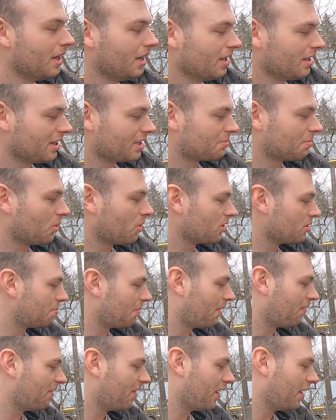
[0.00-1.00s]
this motor's
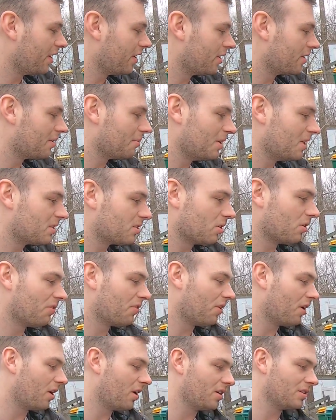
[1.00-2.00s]
been very good to me so
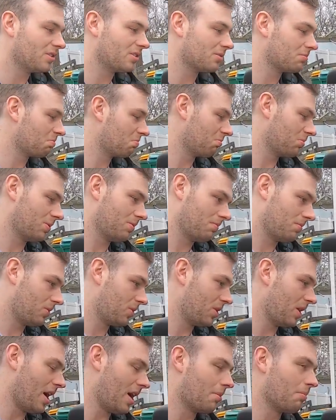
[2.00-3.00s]
far. It's
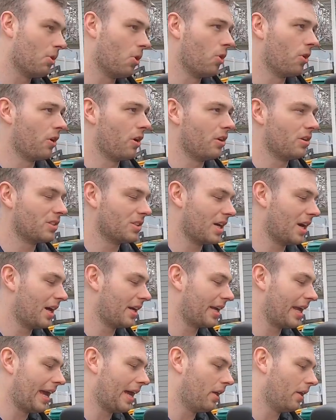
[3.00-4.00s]
stock motor, it's got
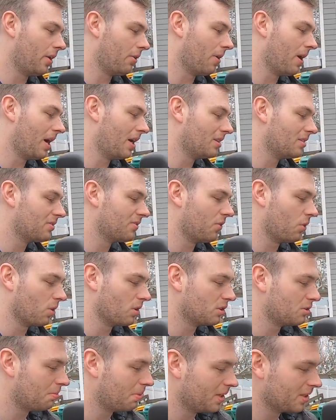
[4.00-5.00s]
Cali rods,
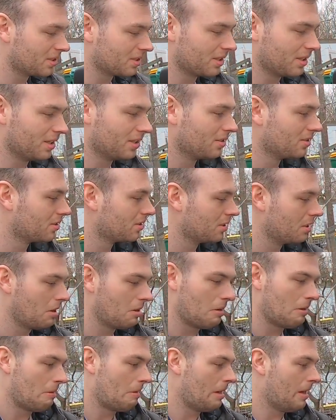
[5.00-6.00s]
forged pistons.
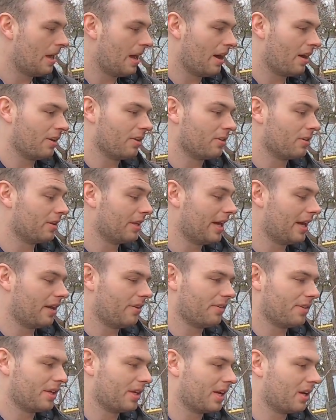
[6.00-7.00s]
Other than that,
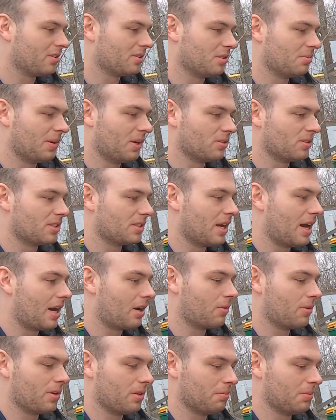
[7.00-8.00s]
everything else is about stock
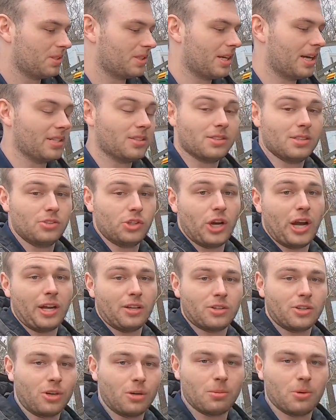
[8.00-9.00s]
with it, besides the giant
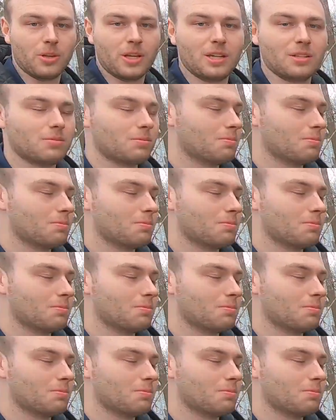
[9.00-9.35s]
turbo that